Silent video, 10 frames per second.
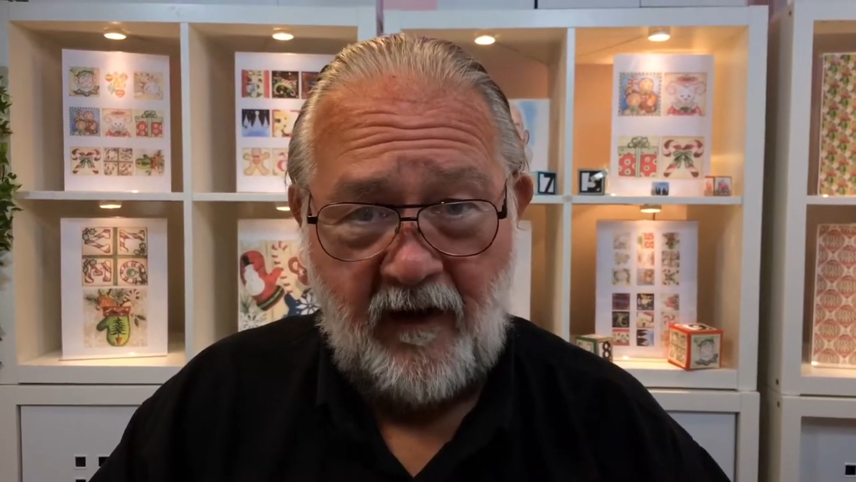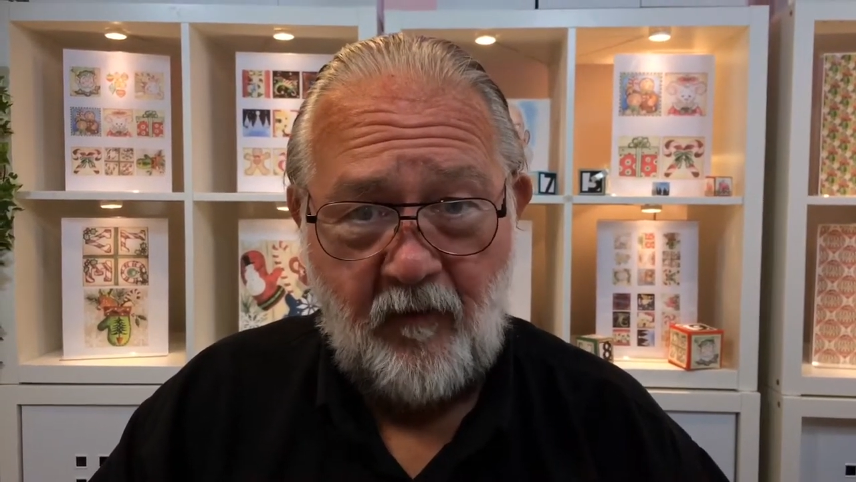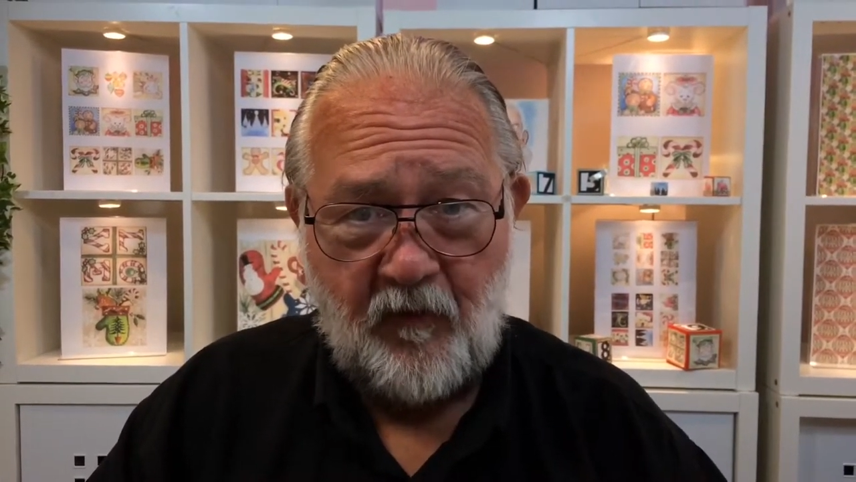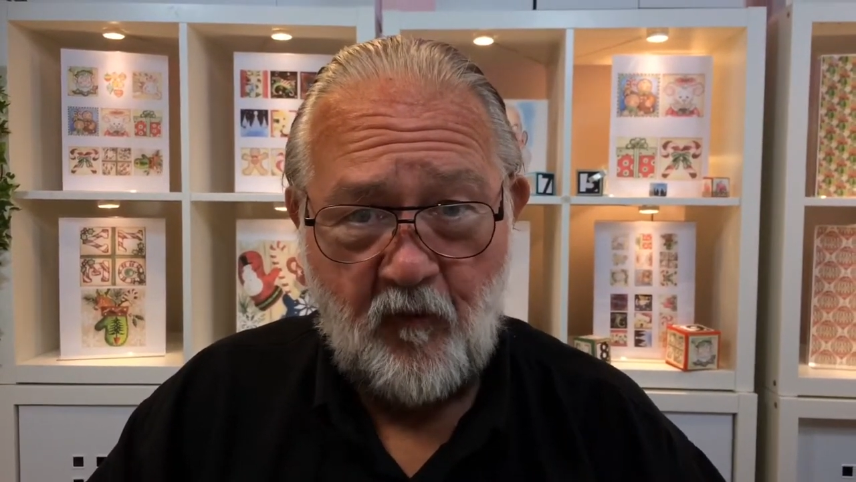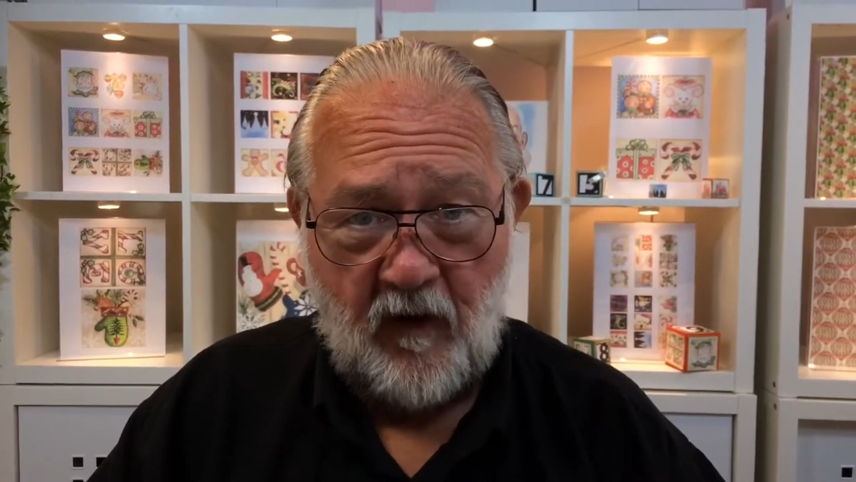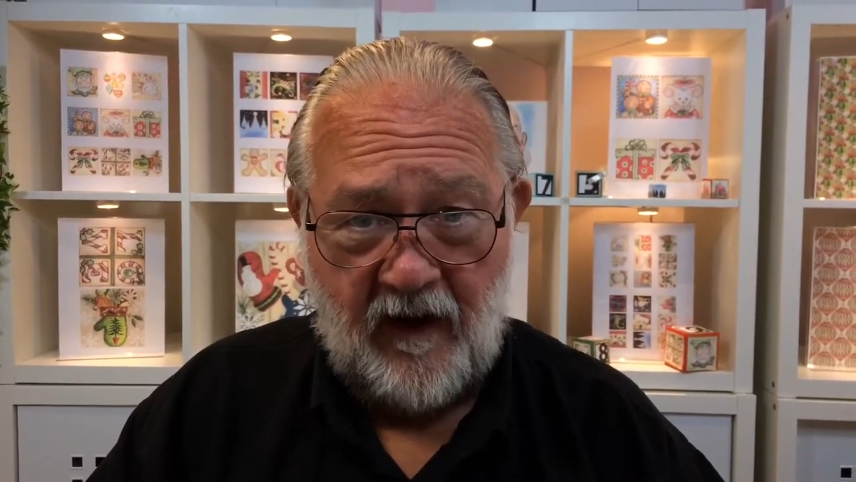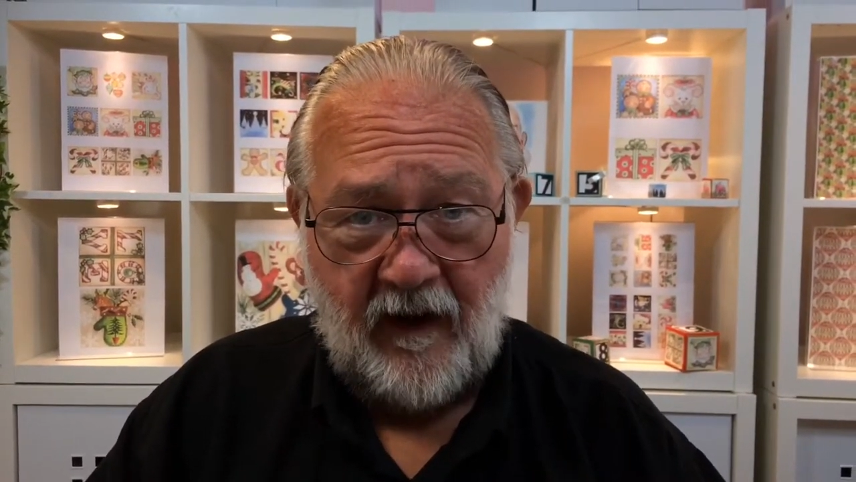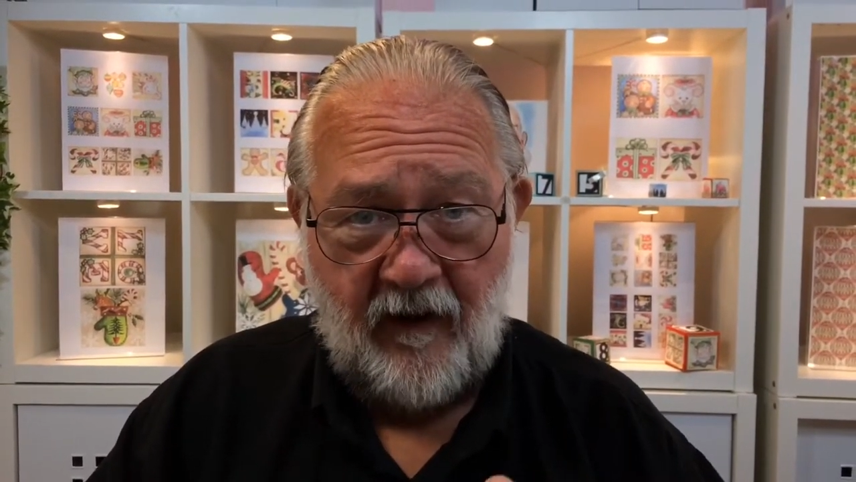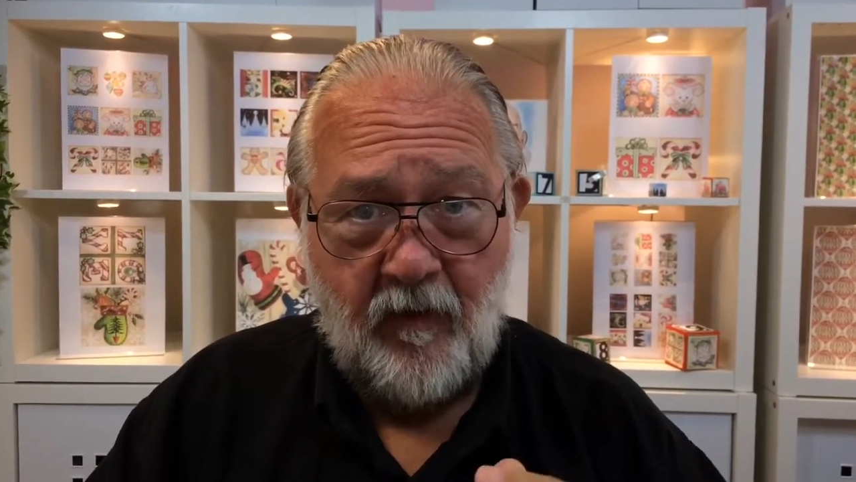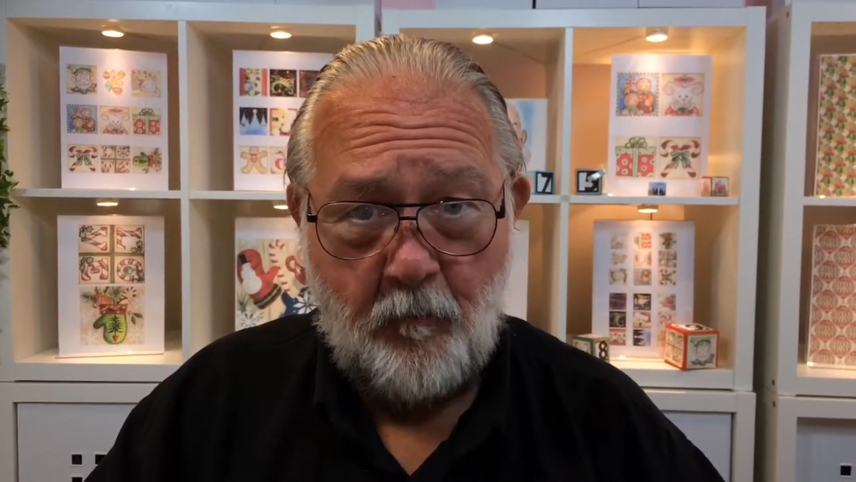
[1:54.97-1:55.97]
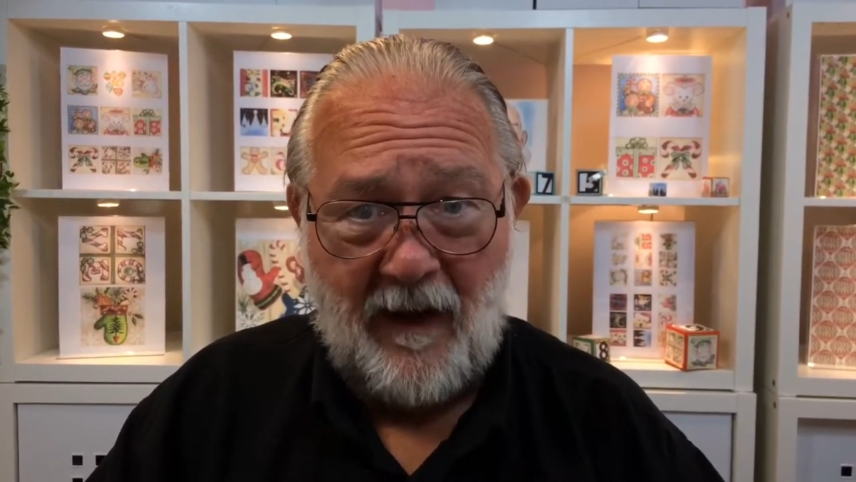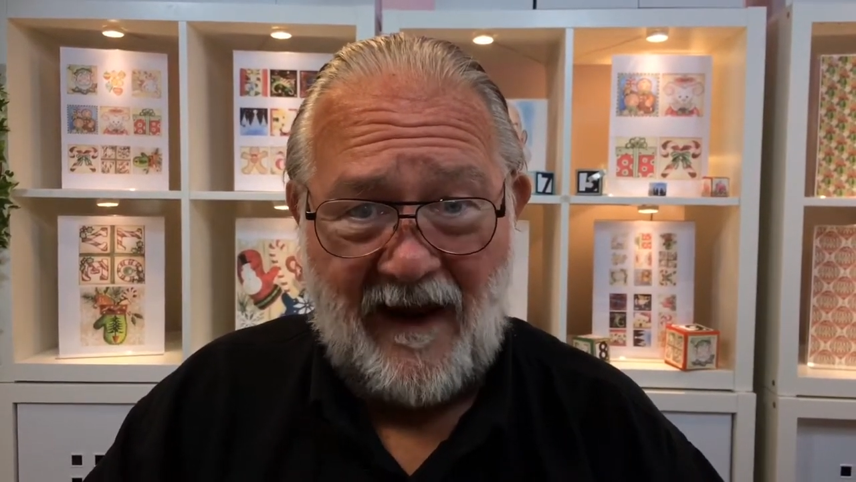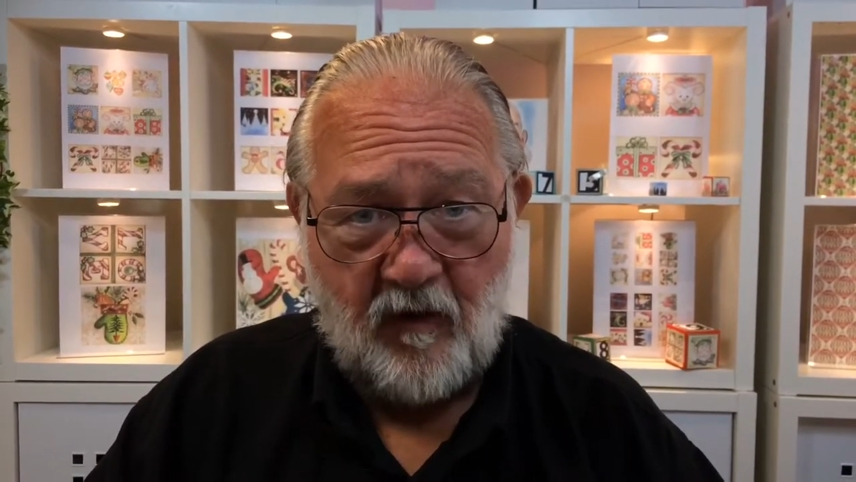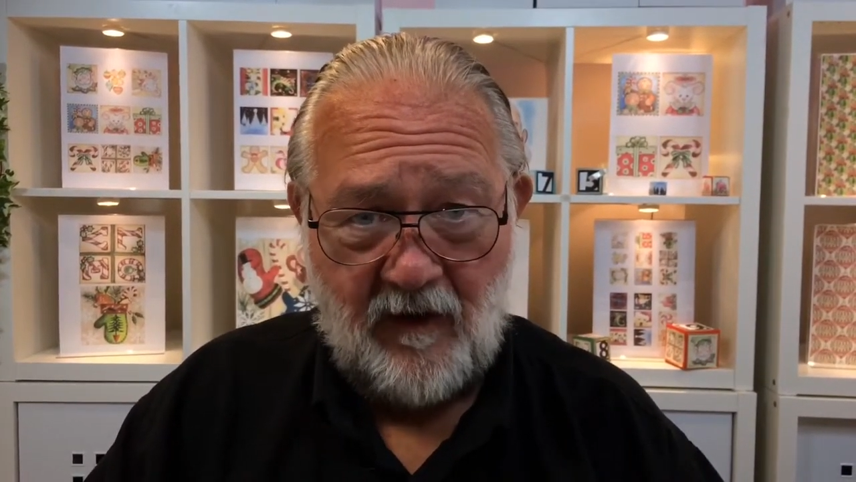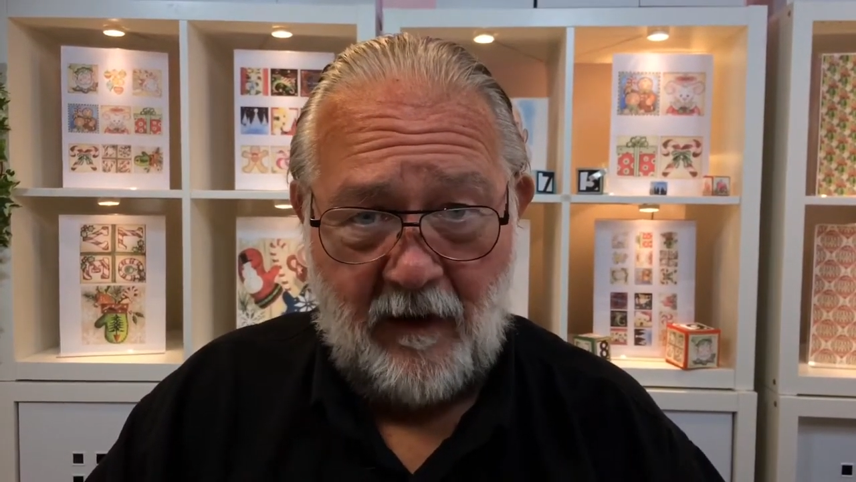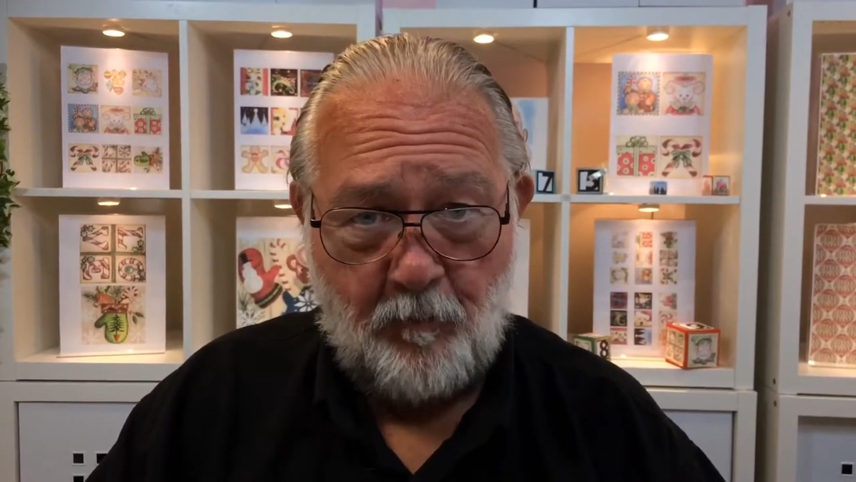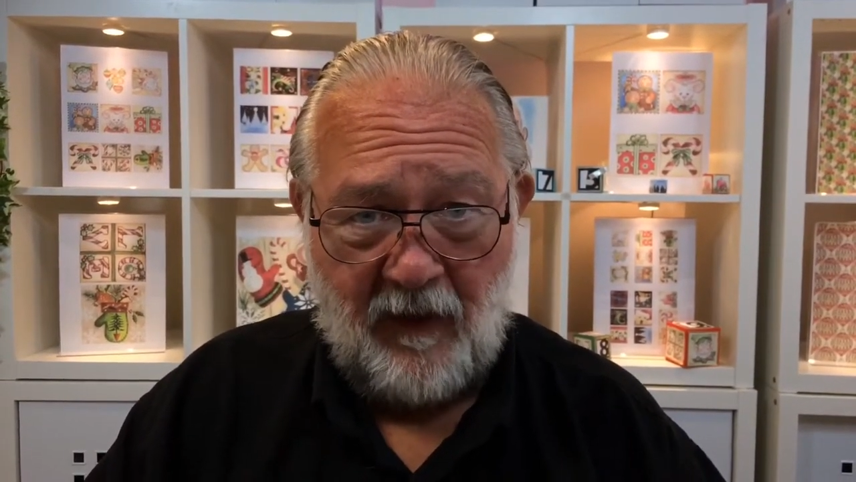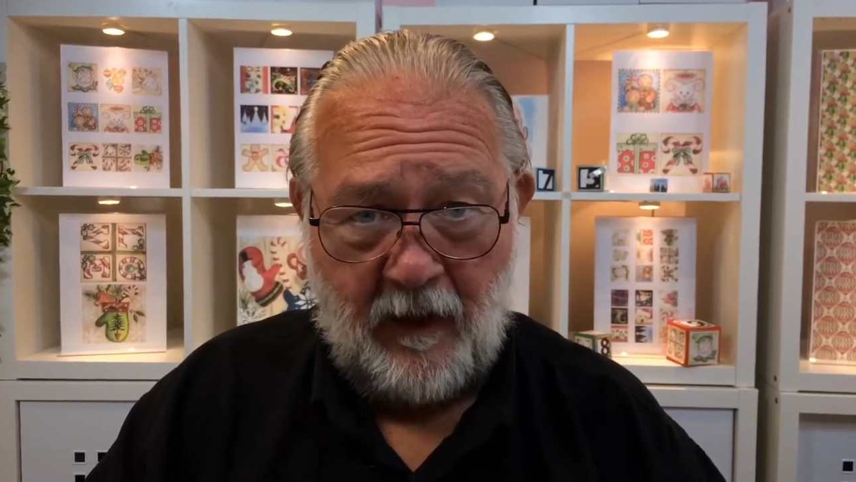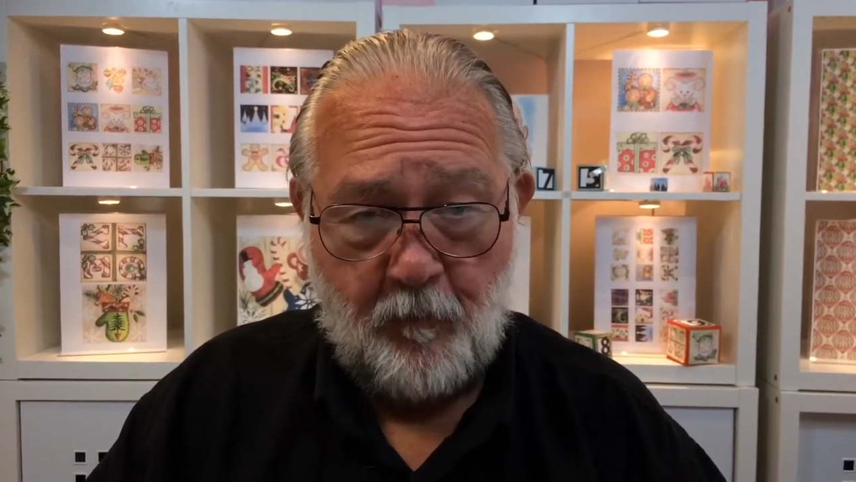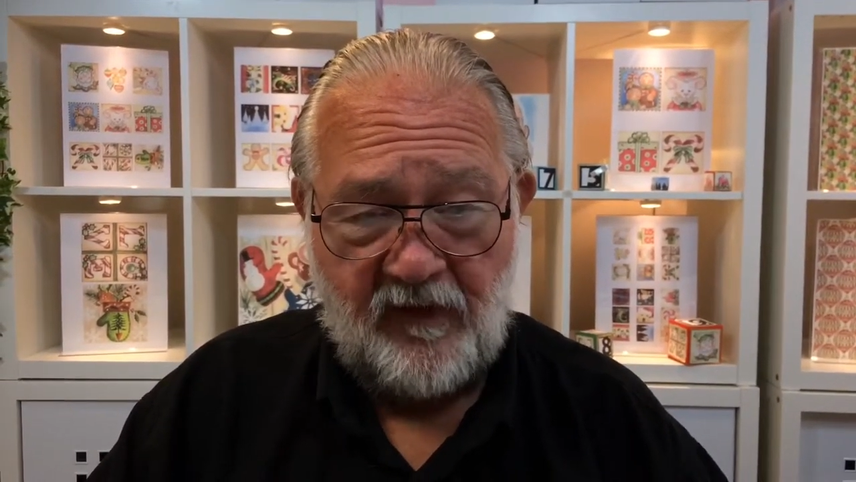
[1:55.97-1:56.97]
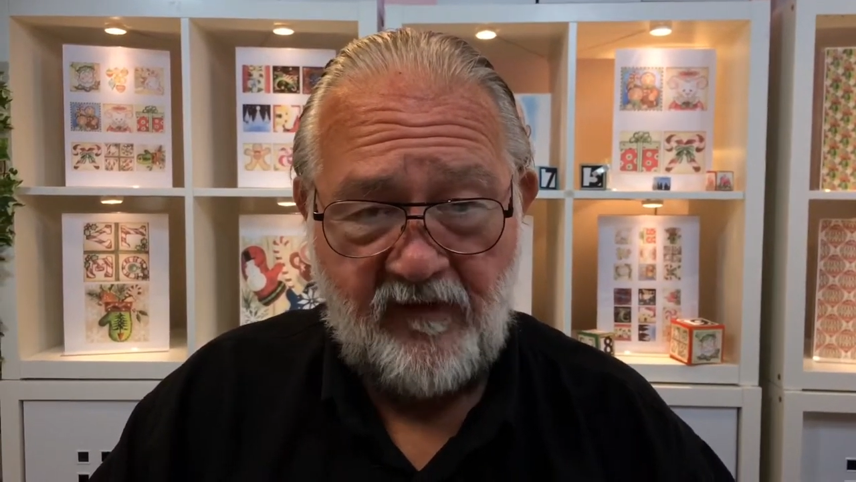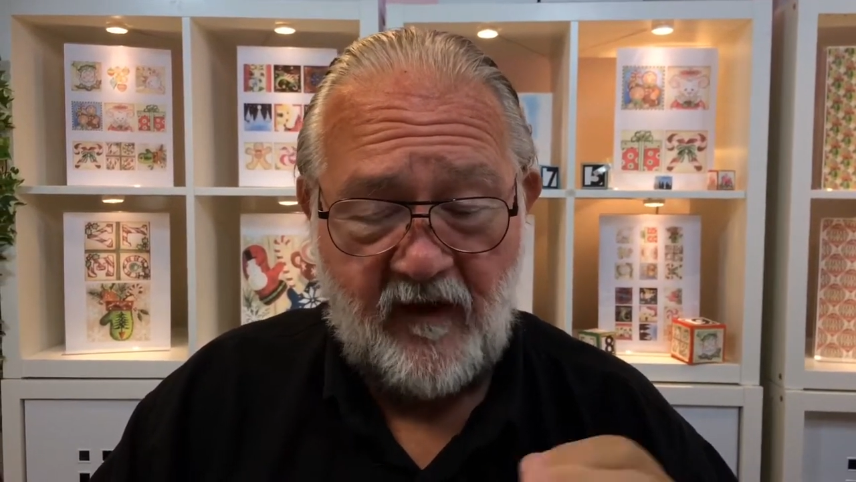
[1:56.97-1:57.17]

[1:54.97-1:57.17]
A3 in the background papers